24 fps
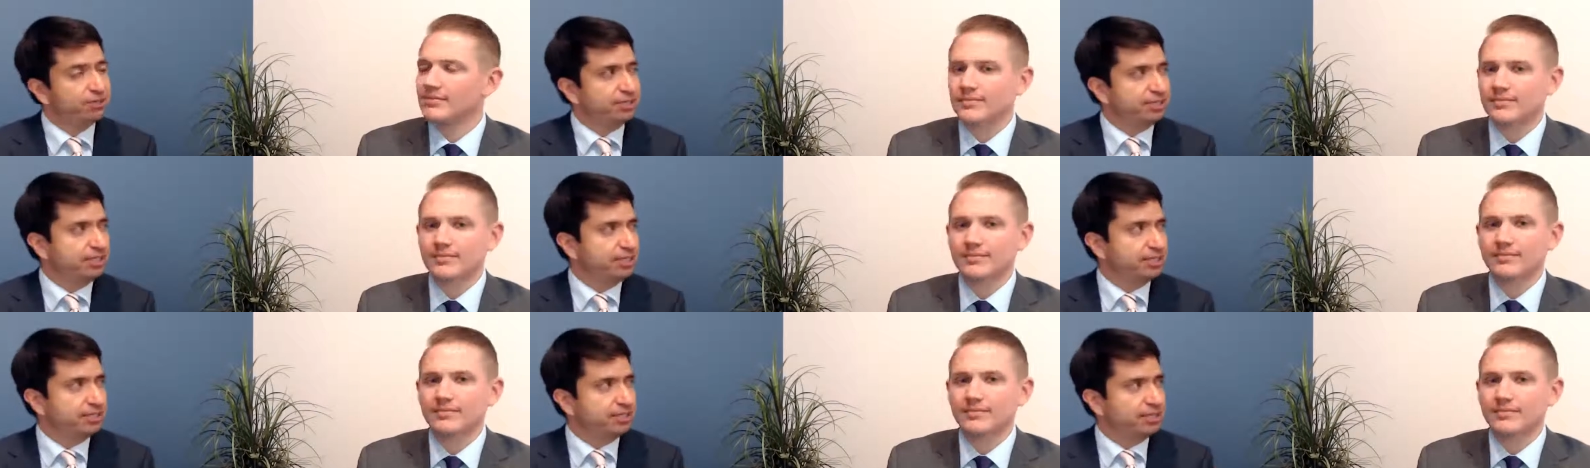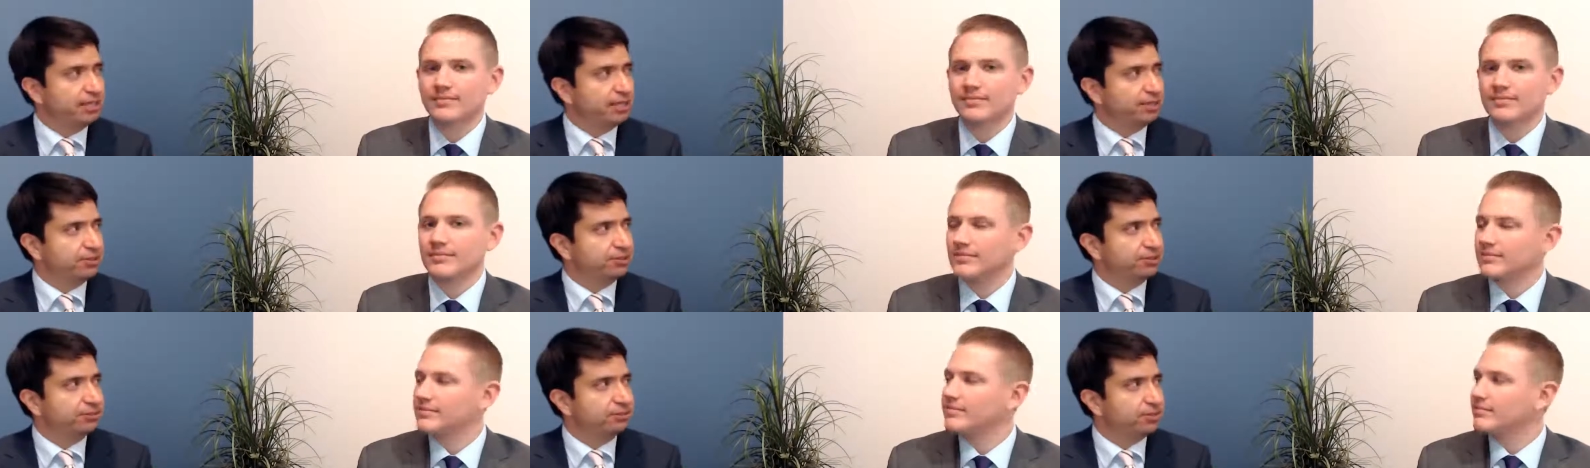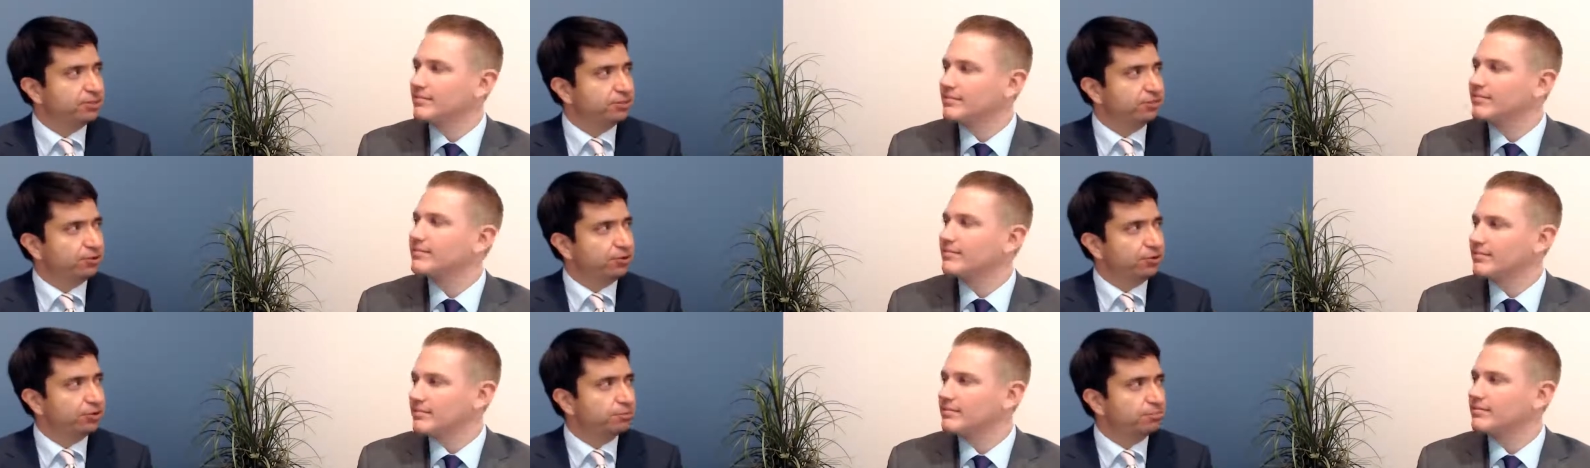Speaker 1: together as
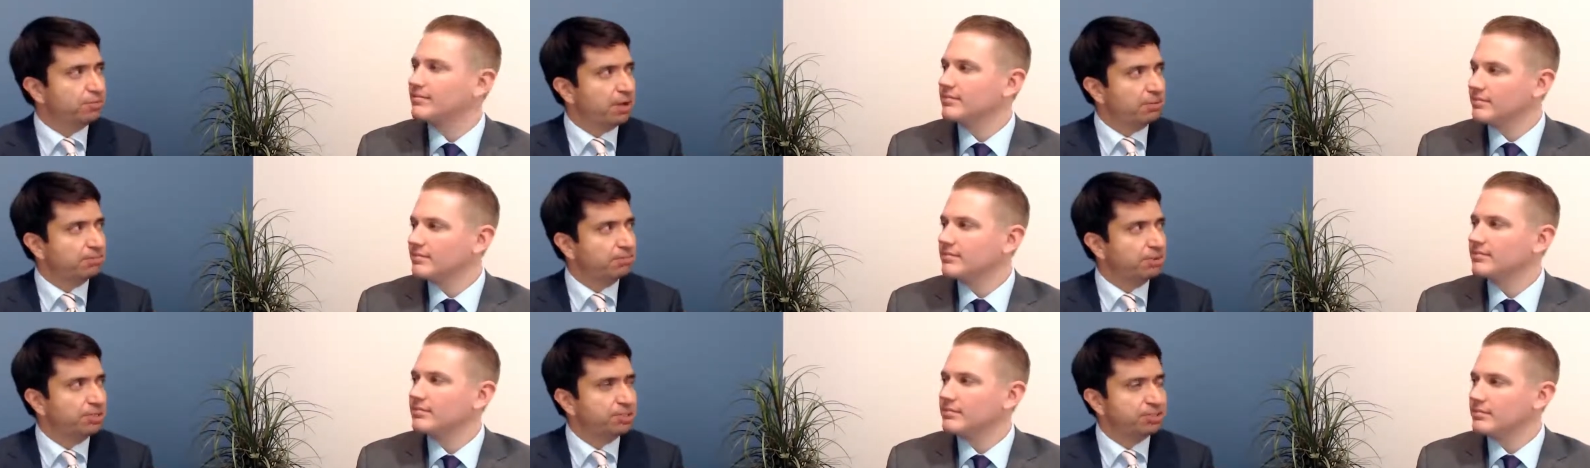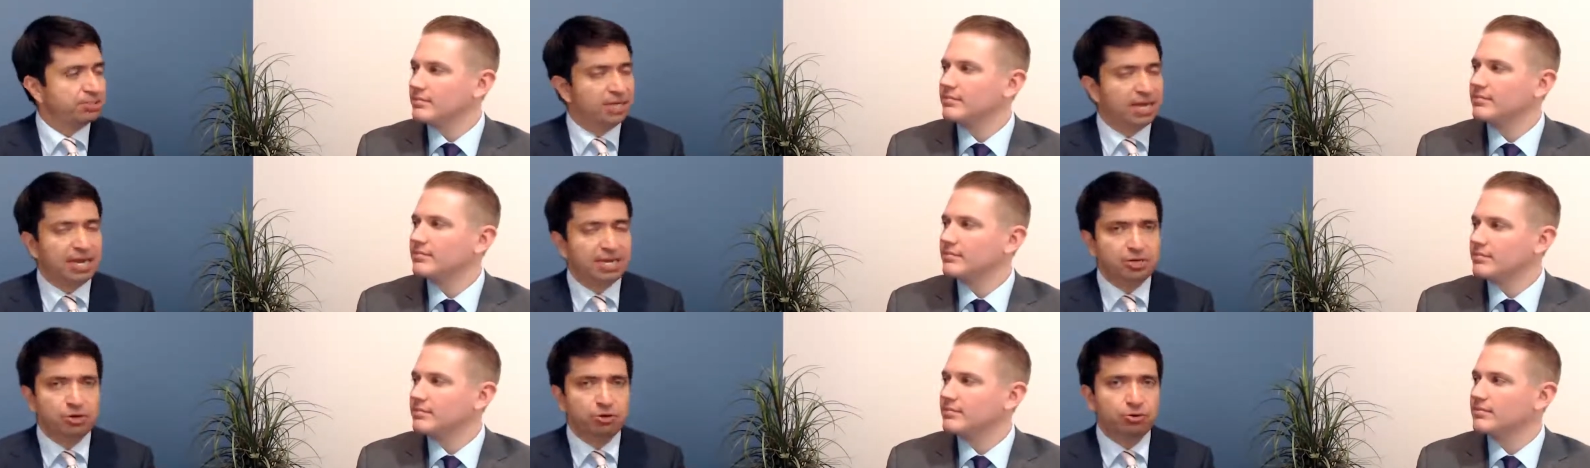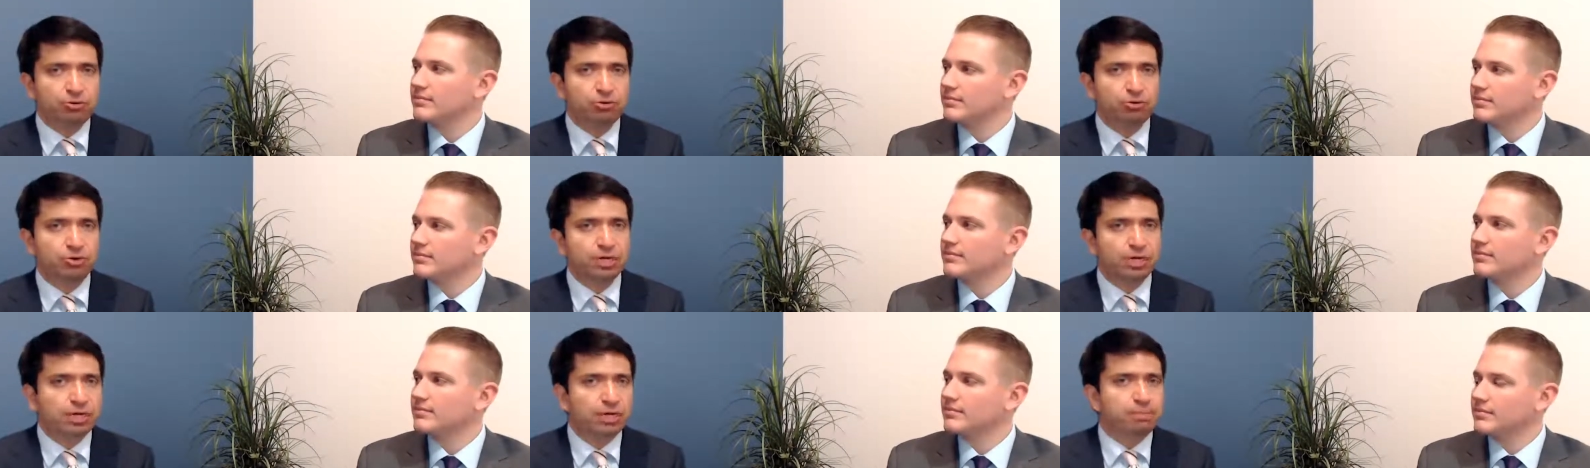far as my budget. I know
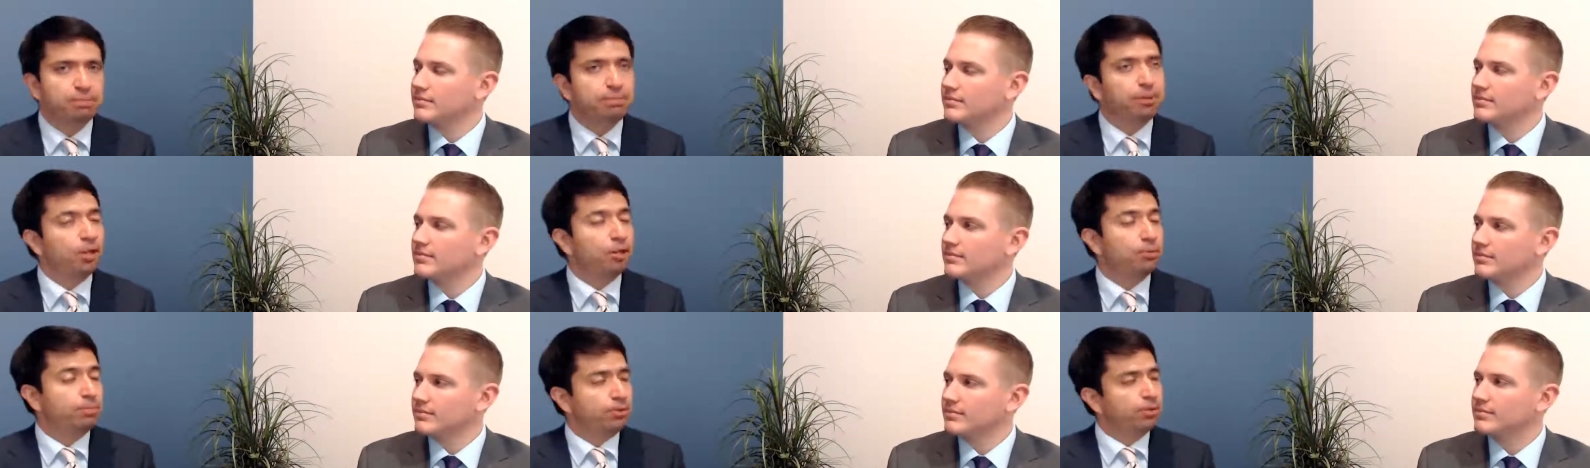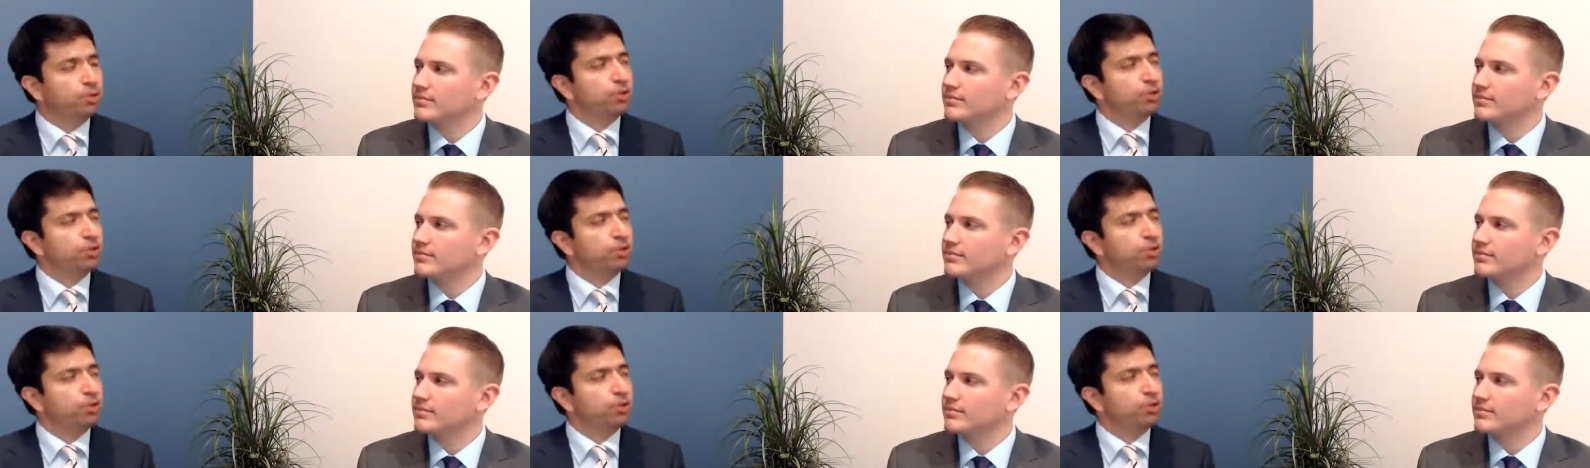ballpark